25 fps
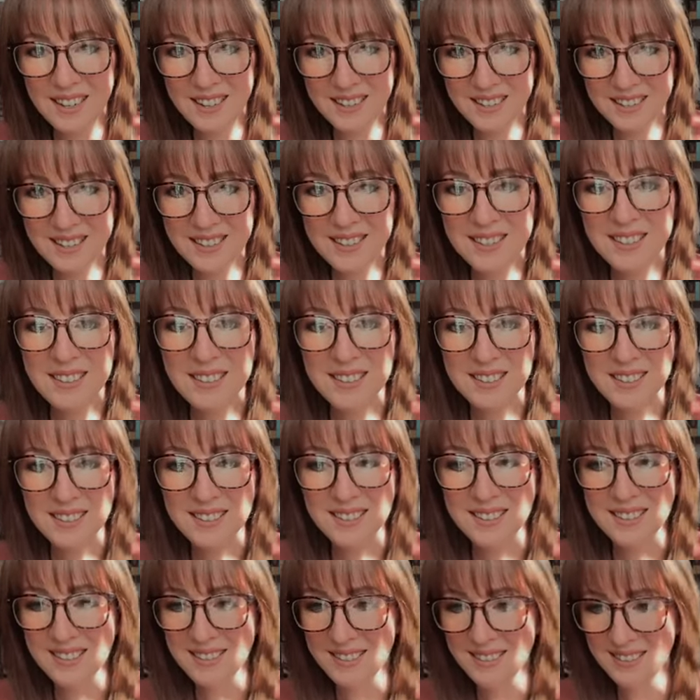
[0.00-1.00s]
nice.
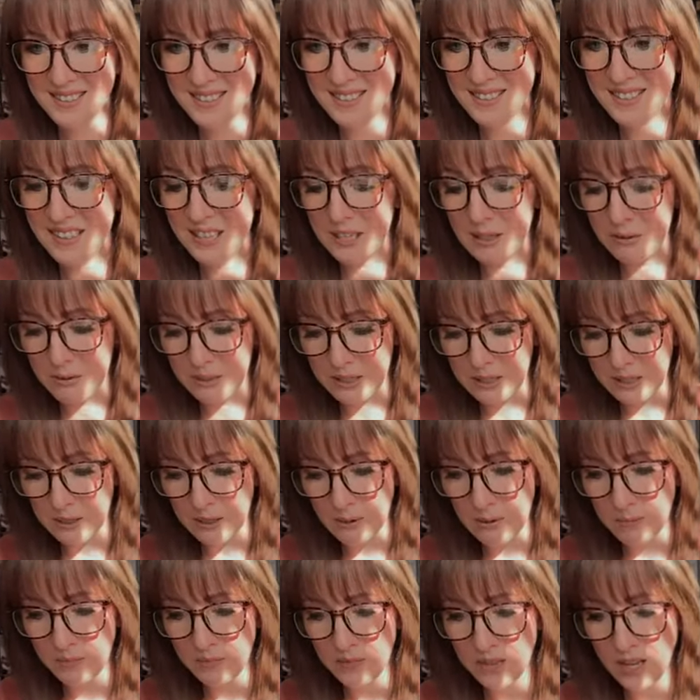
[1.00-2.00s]
There we
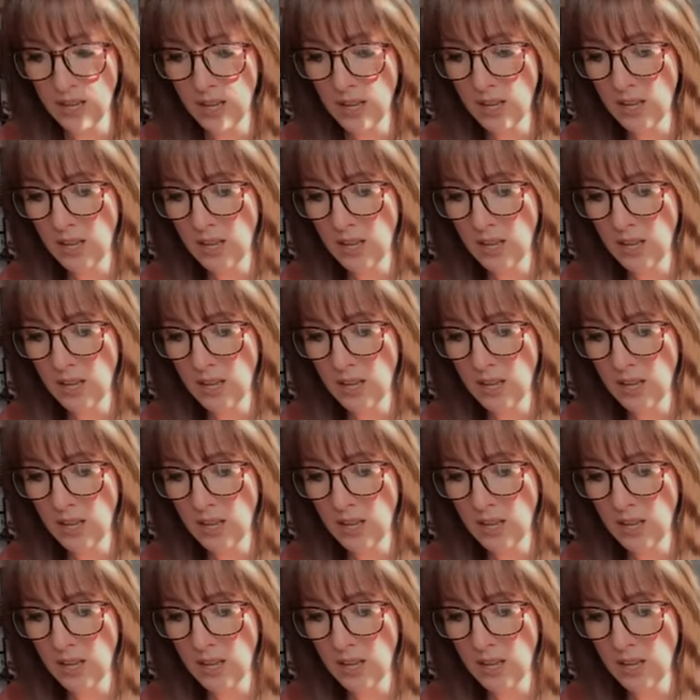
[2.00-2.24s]
go.